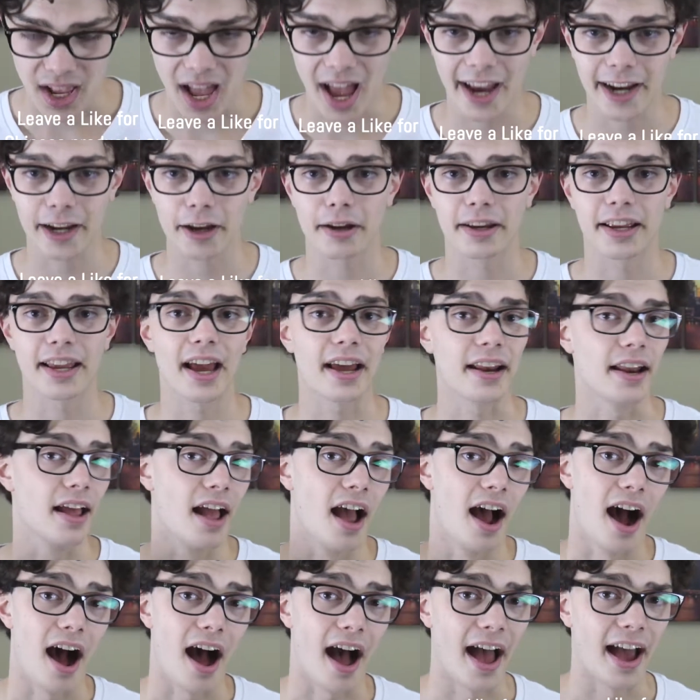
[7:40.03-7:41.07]
I could get
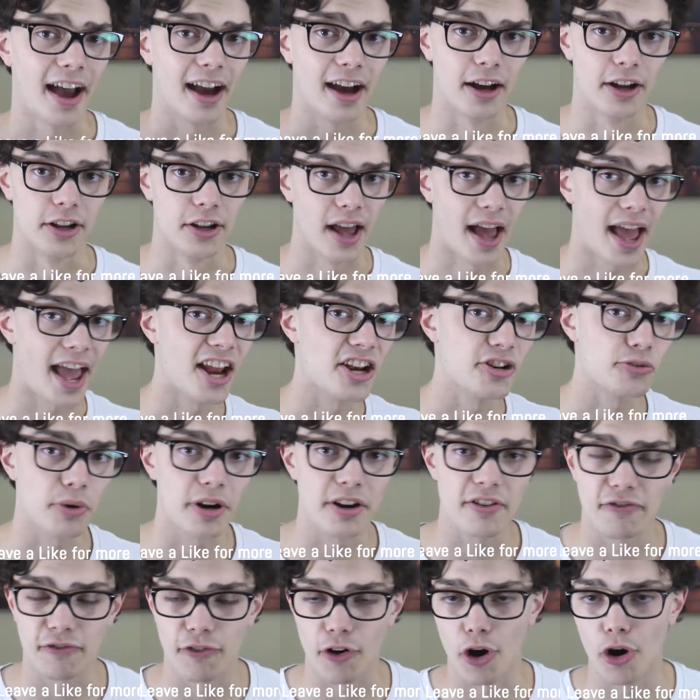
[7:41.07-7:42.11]

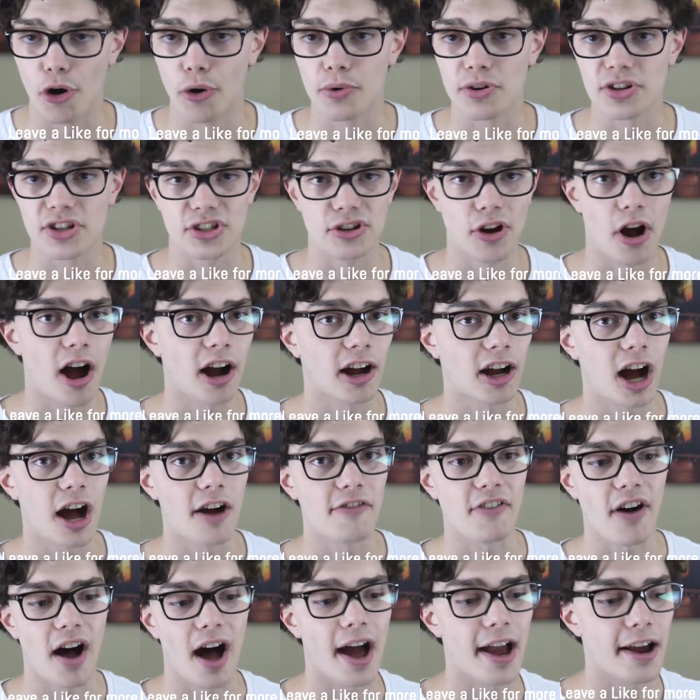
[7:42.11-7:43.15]
Android phones,
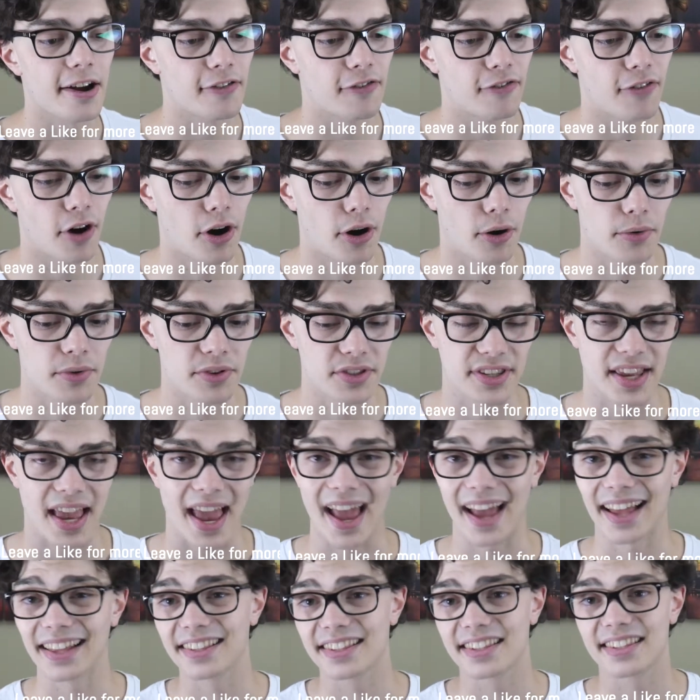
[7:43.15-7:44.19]
knockoff iPhones,
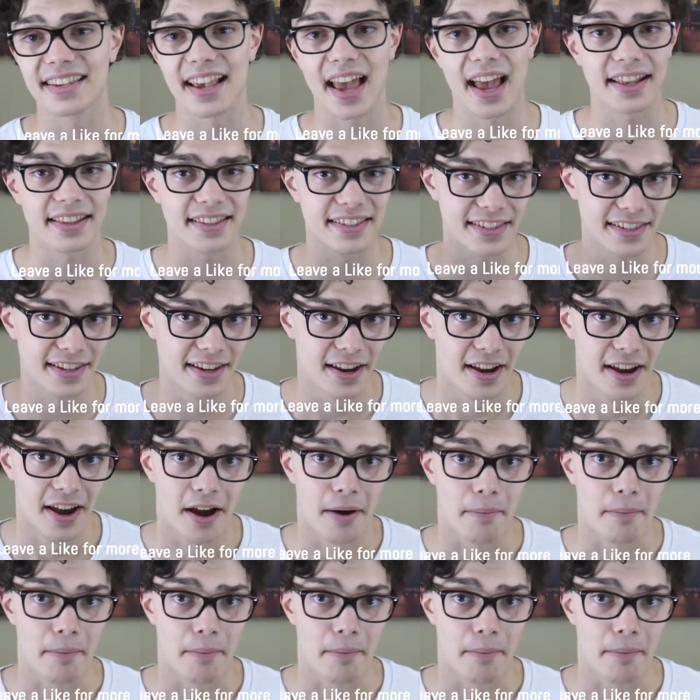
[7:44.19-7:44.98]
headsets,